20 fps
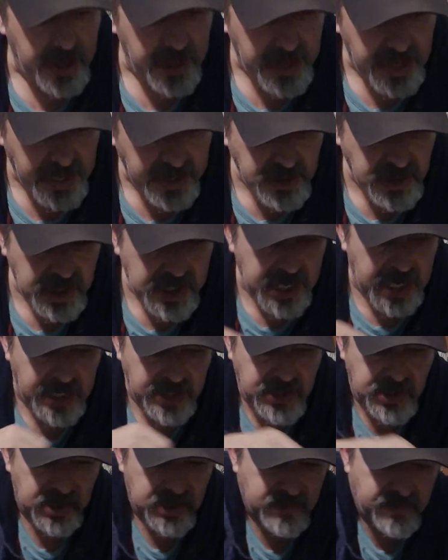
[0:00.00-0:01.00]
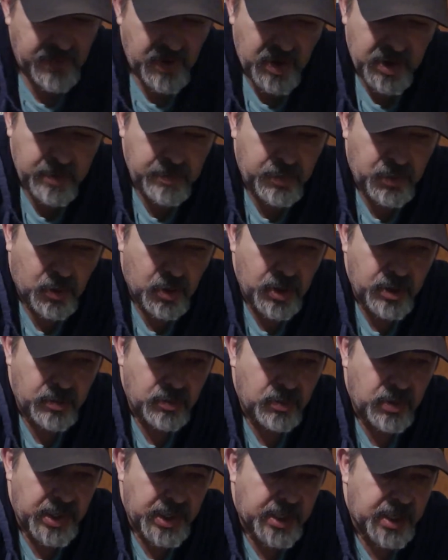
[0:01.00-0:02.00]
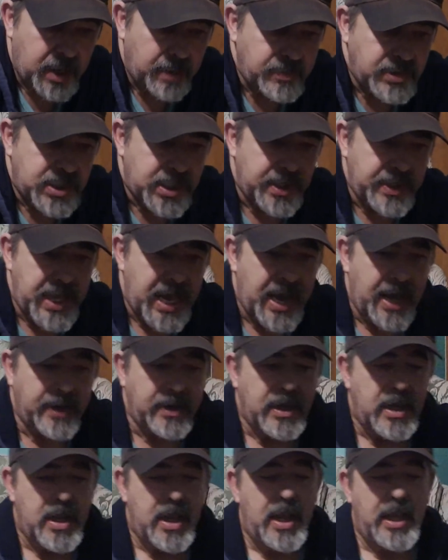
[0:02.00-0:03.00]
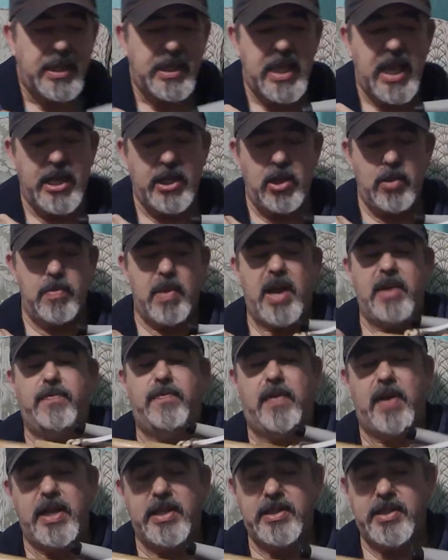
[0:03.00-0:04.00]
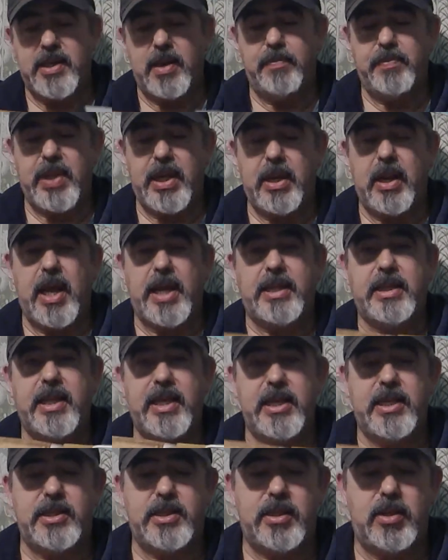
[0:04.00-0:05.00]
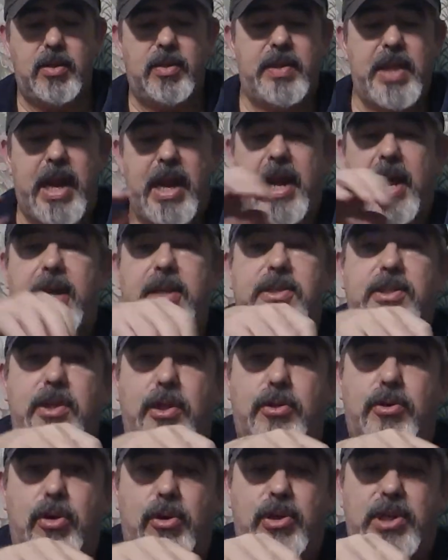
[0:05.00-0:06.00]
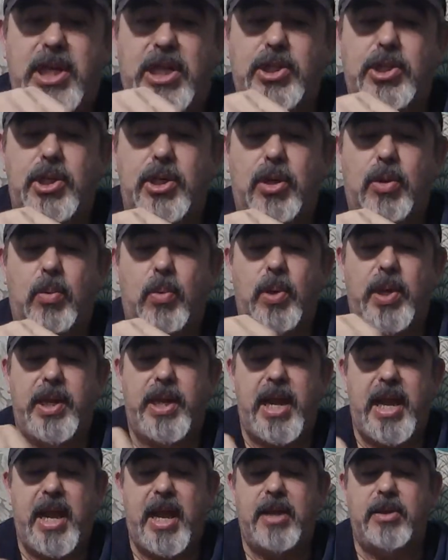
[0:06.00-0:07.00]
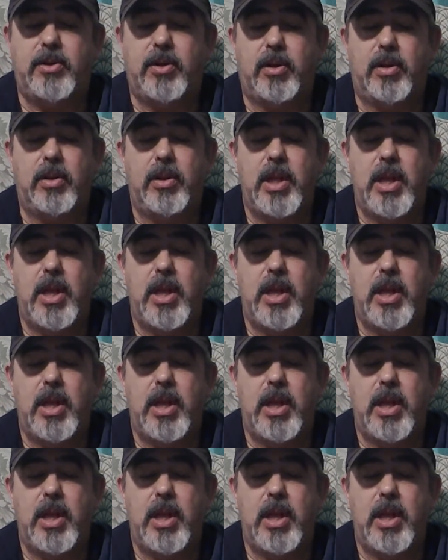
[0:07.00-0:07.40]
Education is very important when it comes to that. Yet you might find something like this that has a traditional wood handle,